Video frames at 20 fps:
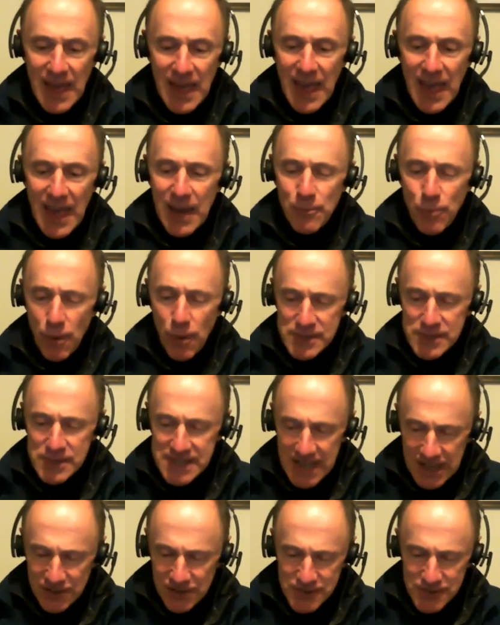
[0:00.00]
And what was
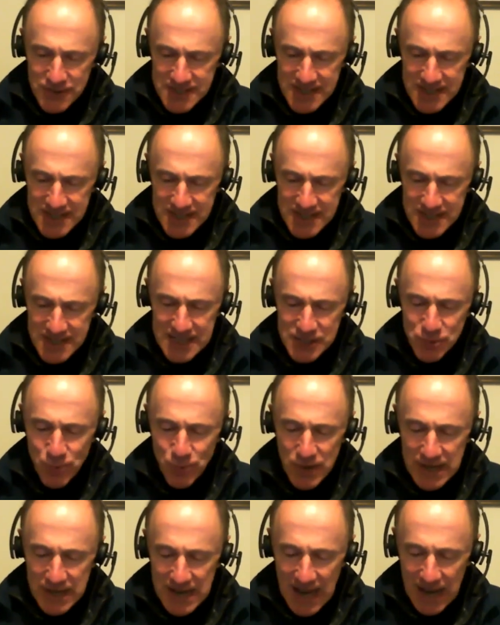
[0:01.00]
interesting is
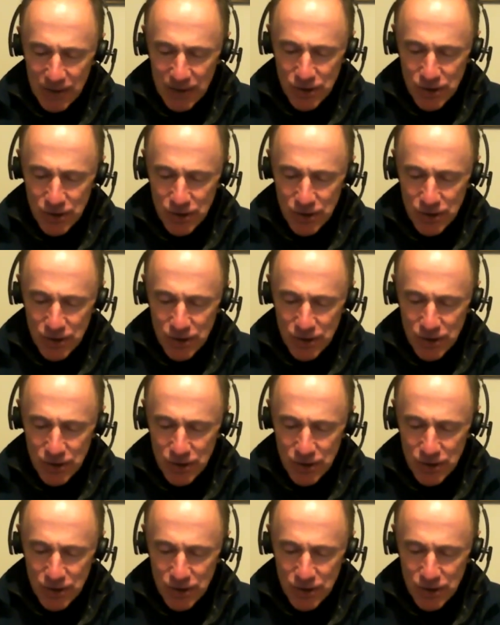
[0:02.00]
we now